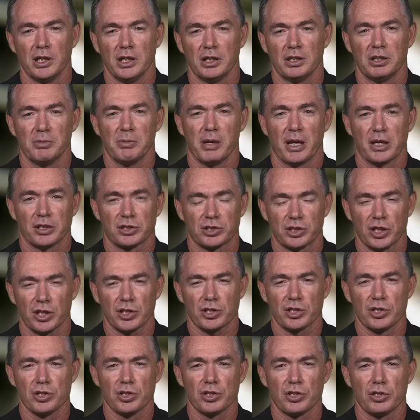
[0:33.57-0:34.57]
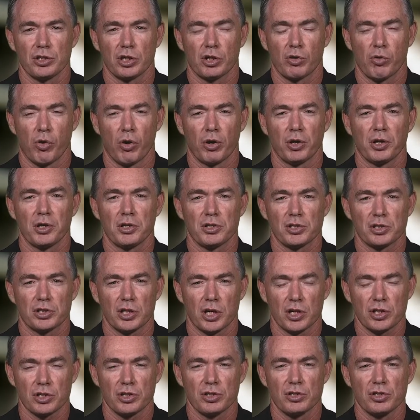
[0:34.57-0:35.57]
the amount of sessions and the quality of the
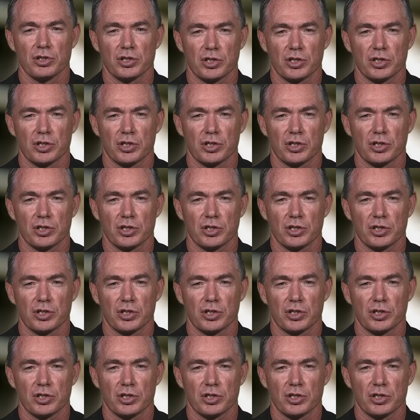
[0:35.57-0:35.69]
sessions.